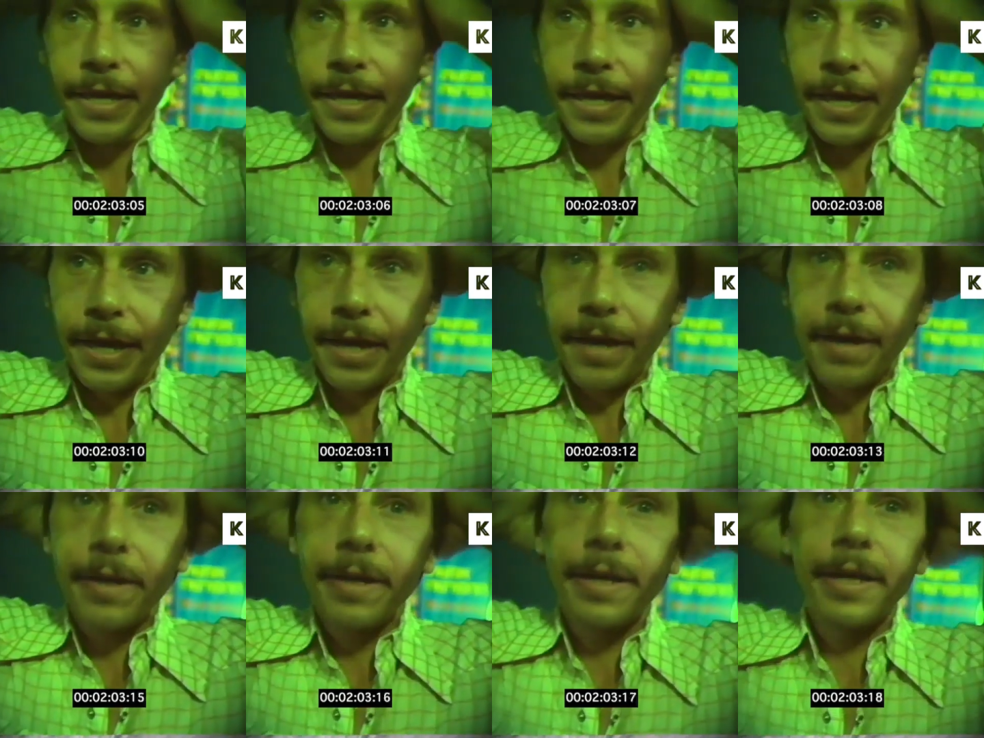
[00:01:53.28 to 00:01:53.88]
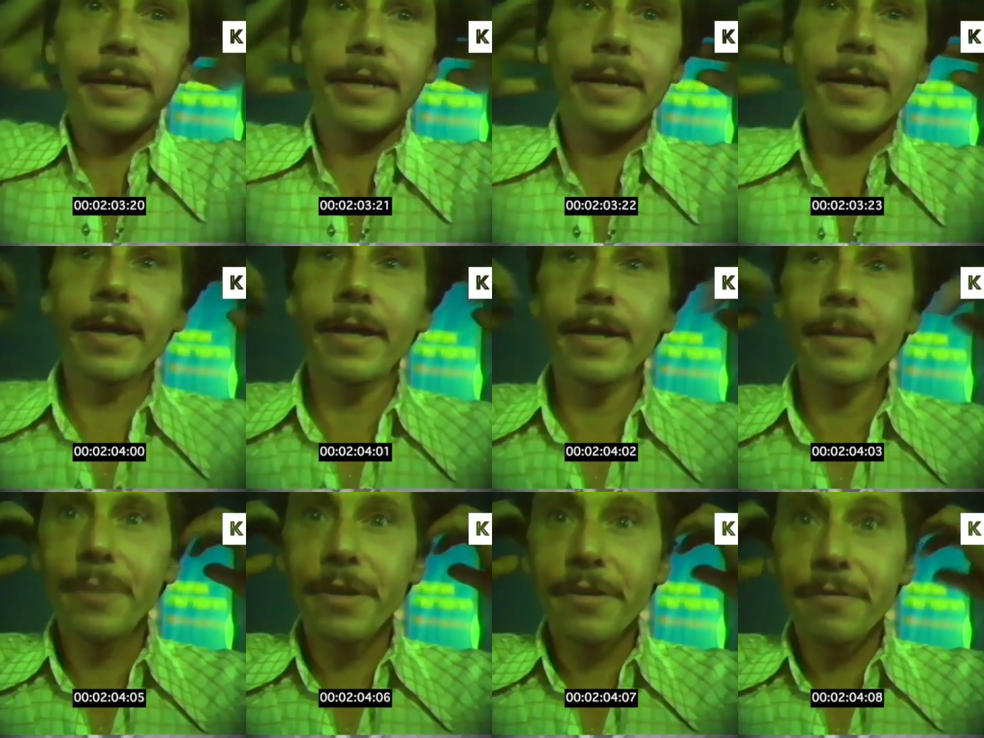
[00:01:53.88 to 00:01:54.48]
hair and cut it
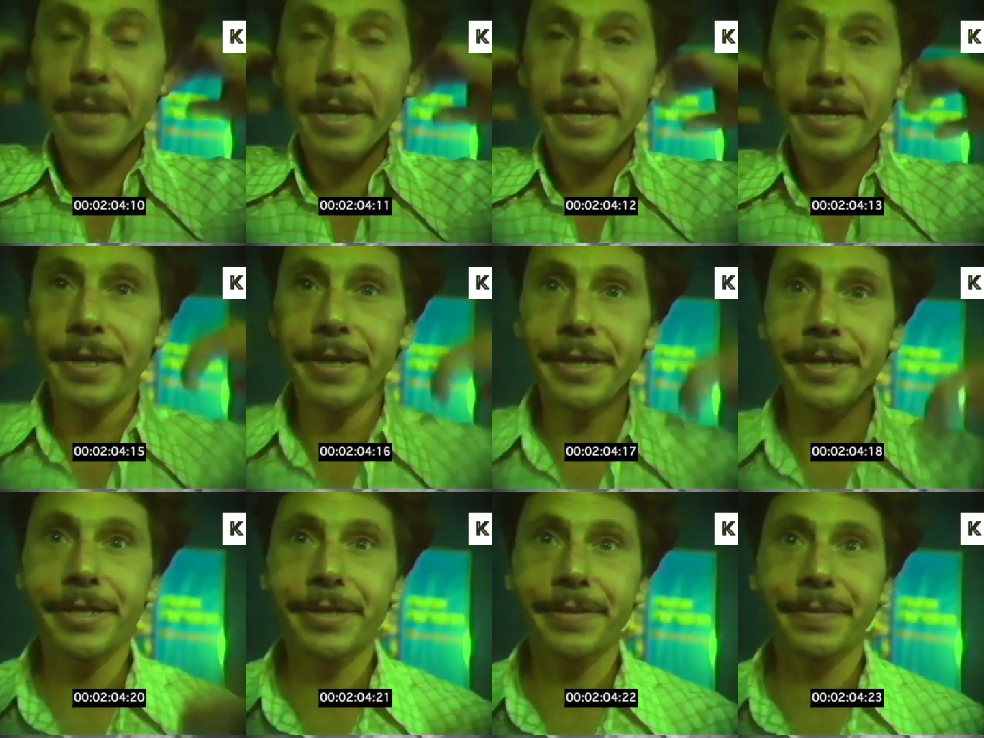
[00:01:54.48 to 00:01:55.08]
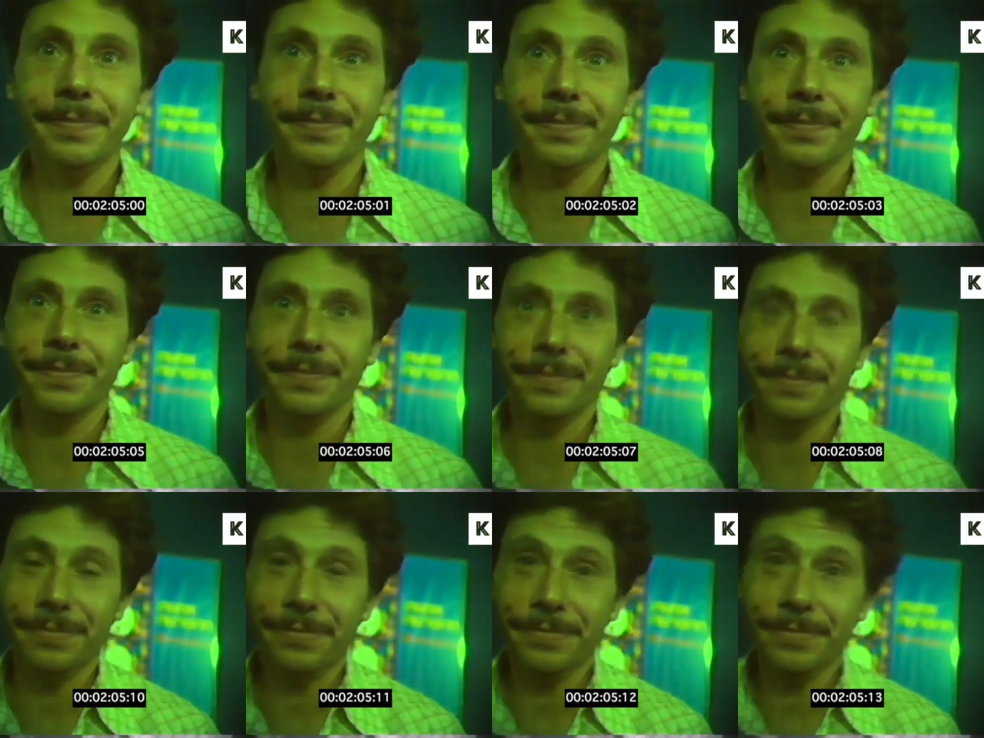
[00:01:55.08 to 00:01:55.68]
above my ears.
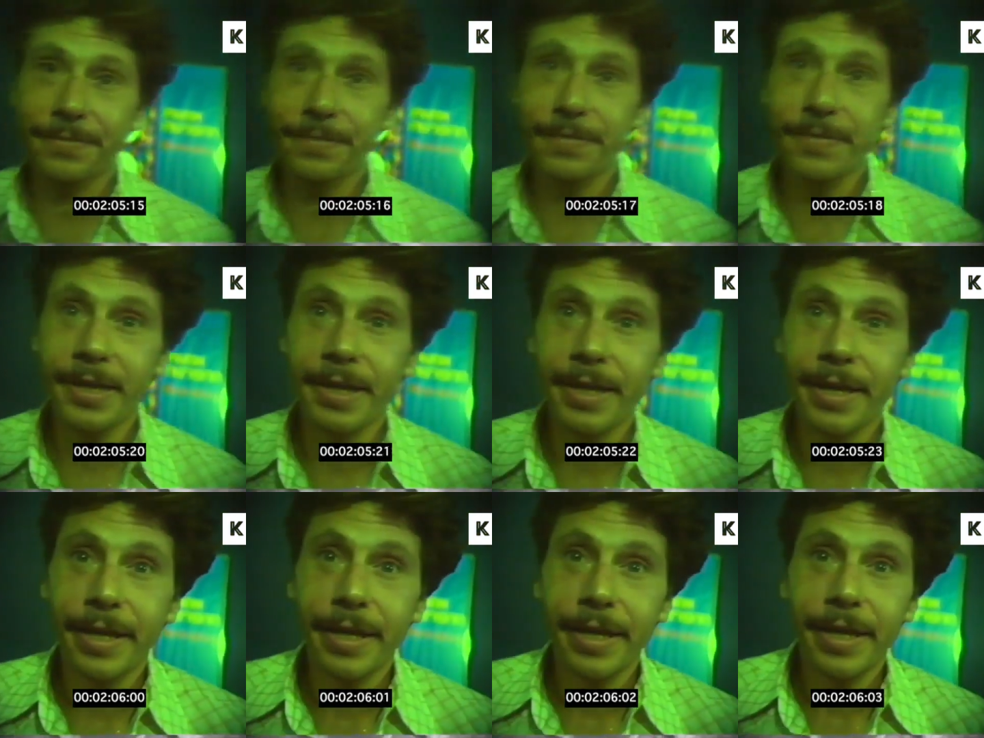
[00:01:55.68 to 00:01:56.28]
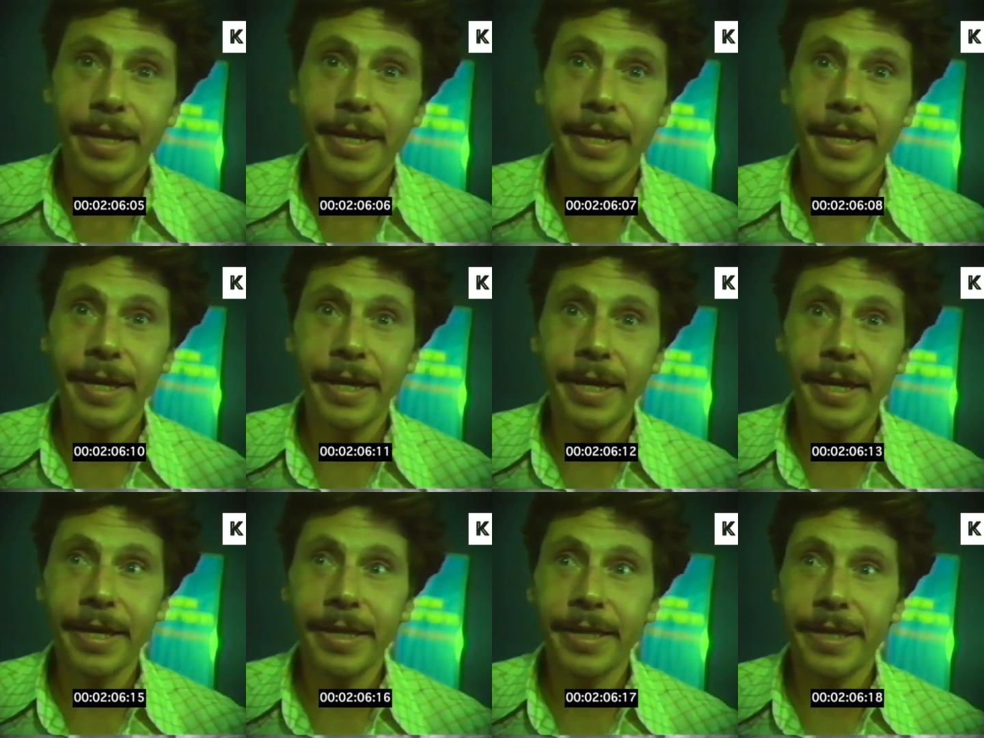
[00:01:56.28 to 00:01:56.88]
And he
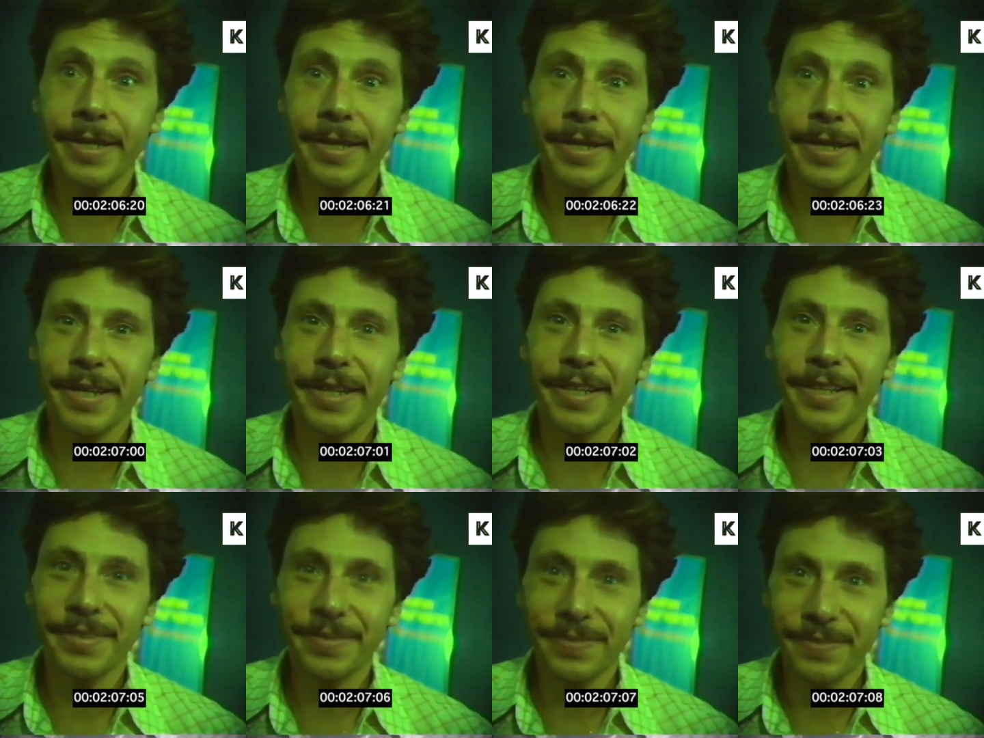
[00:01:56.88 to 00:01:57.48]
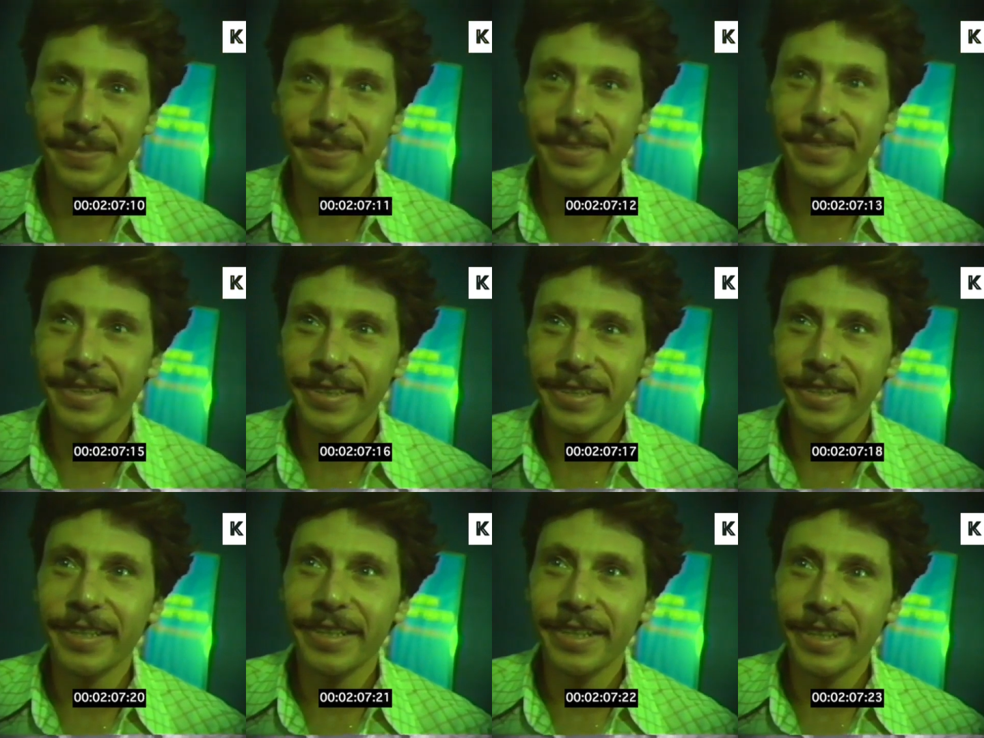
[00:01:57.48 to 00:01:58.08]
had that kind of
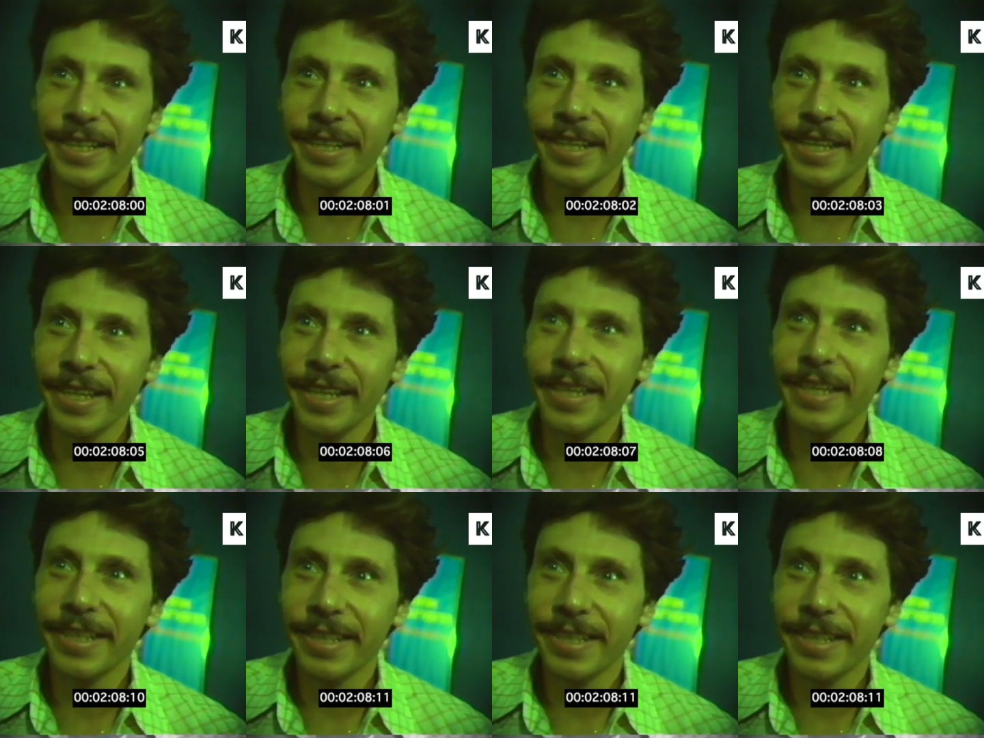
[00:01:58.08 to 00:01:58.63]
high.